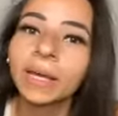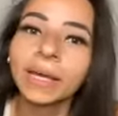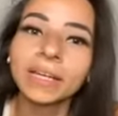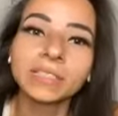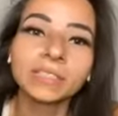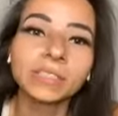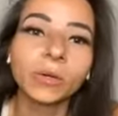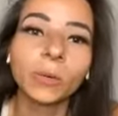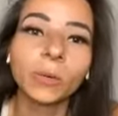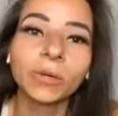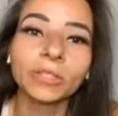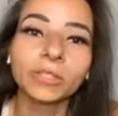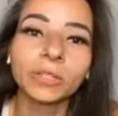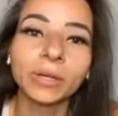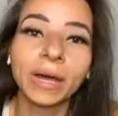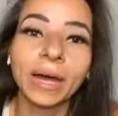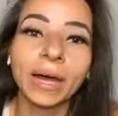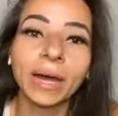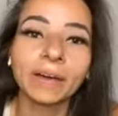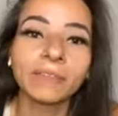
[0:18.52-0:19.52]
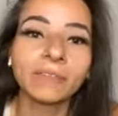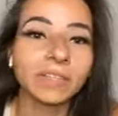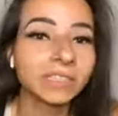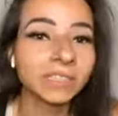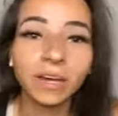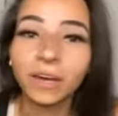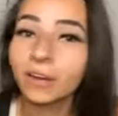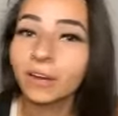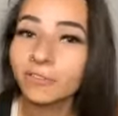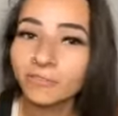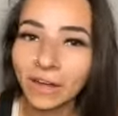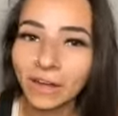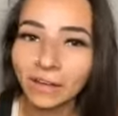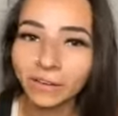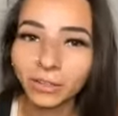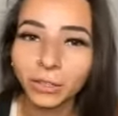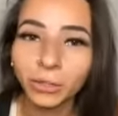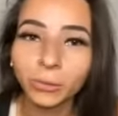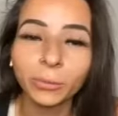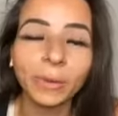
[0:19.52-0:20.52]
is going to have a ton of
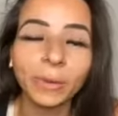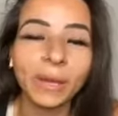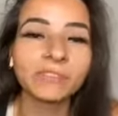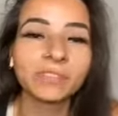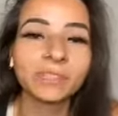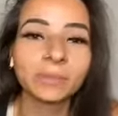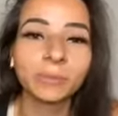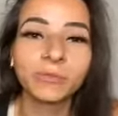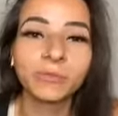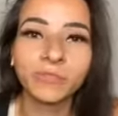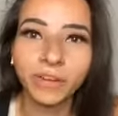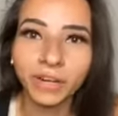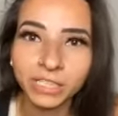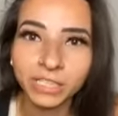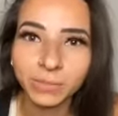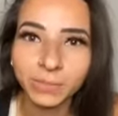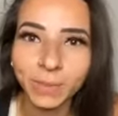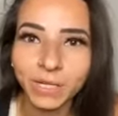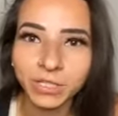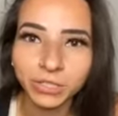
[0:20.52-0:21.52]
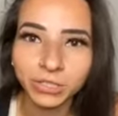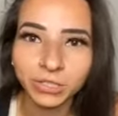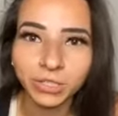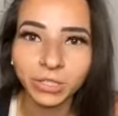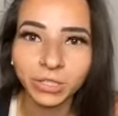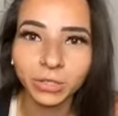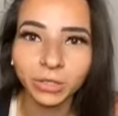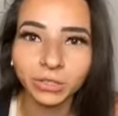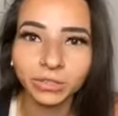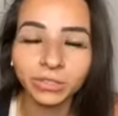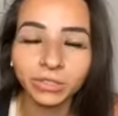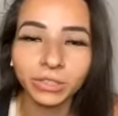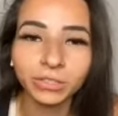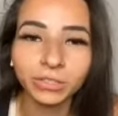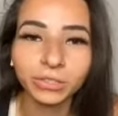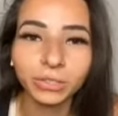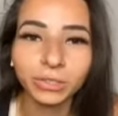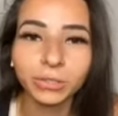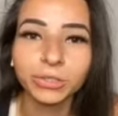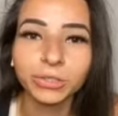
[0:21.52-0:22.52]
value, and we have someone very special to
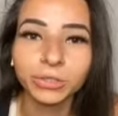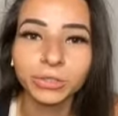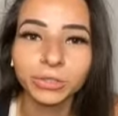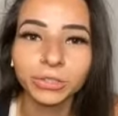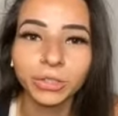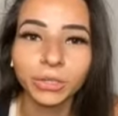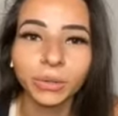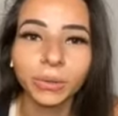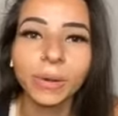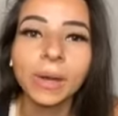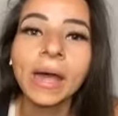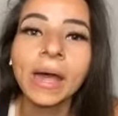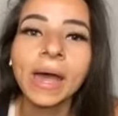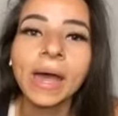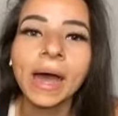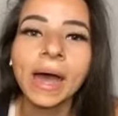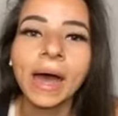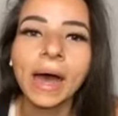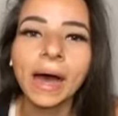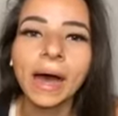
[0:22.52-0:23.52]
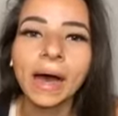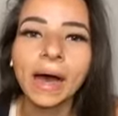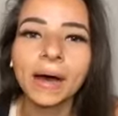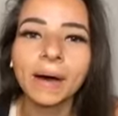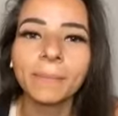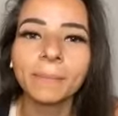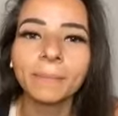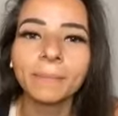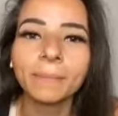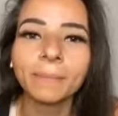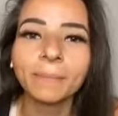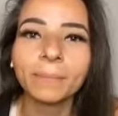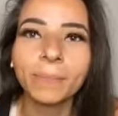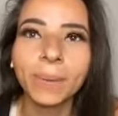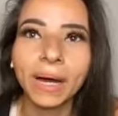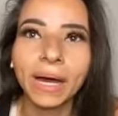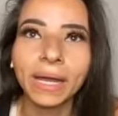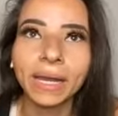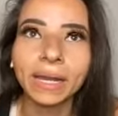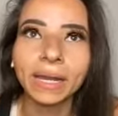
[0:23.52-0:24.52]
introduce you to.
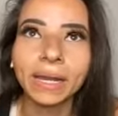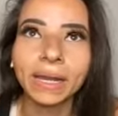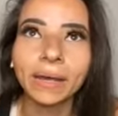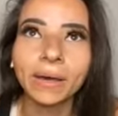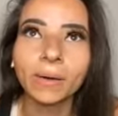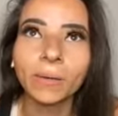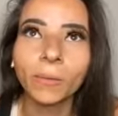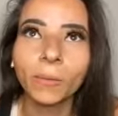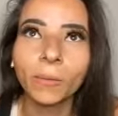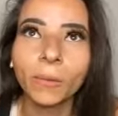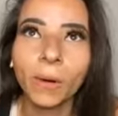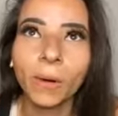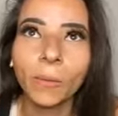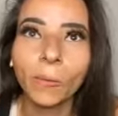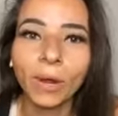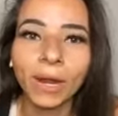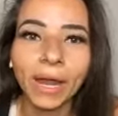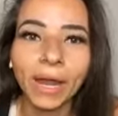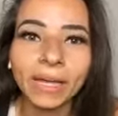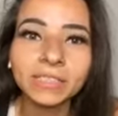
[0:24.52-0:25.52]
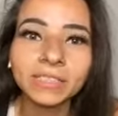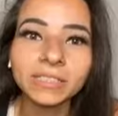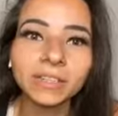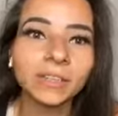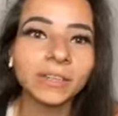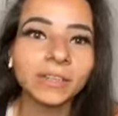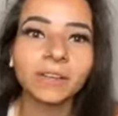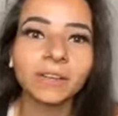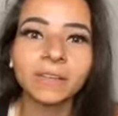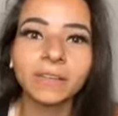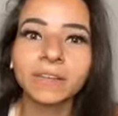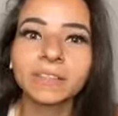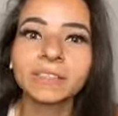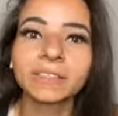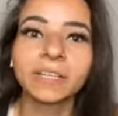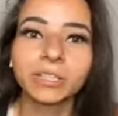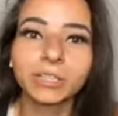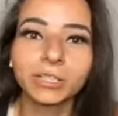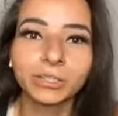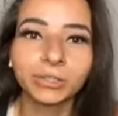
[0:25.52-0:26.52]
But when I started in this
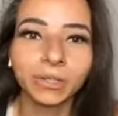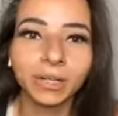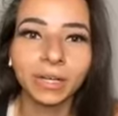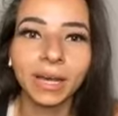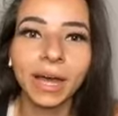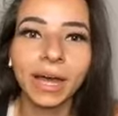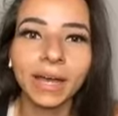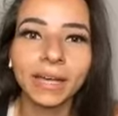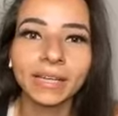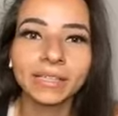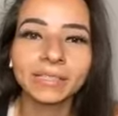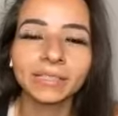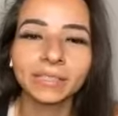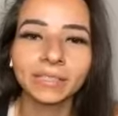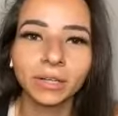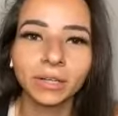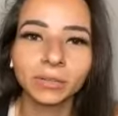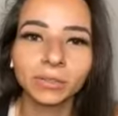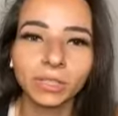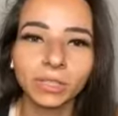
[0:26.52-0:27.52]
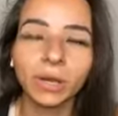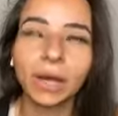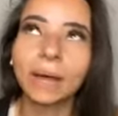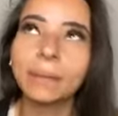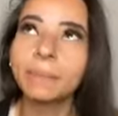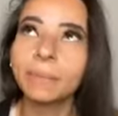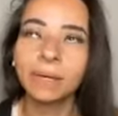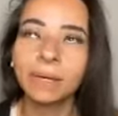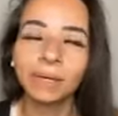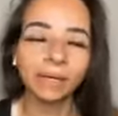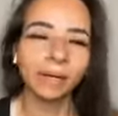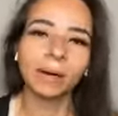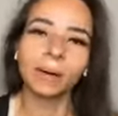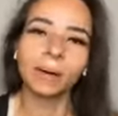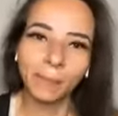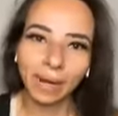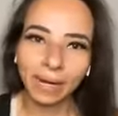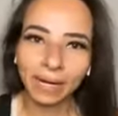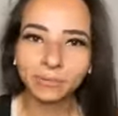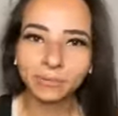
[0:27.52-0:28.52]
industry, guys, so
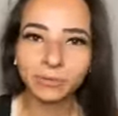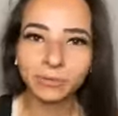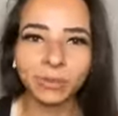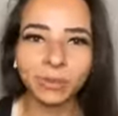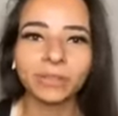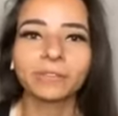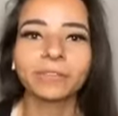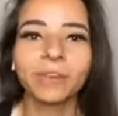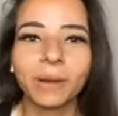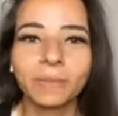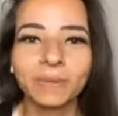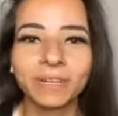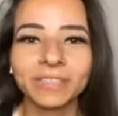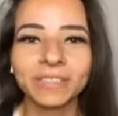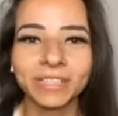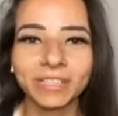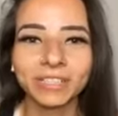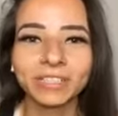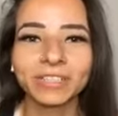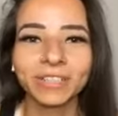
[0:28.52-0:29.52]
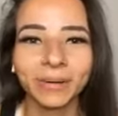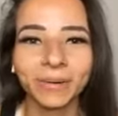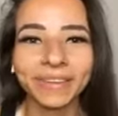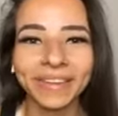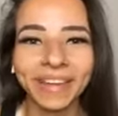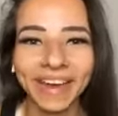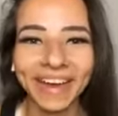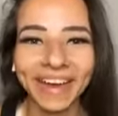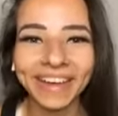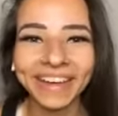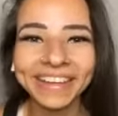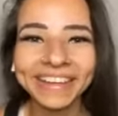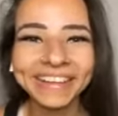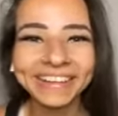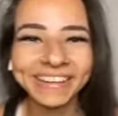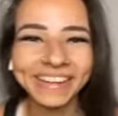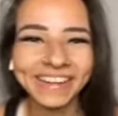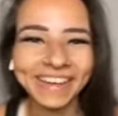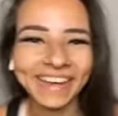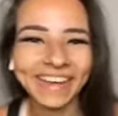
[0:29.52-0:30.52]
my name is Brooklyn Roberts. I should start with that.
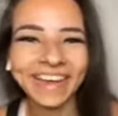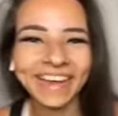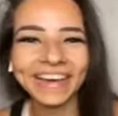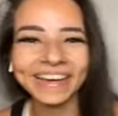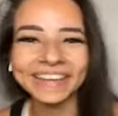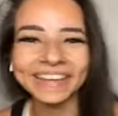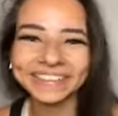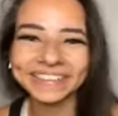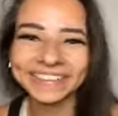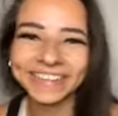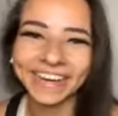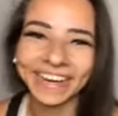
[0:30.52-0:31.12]
and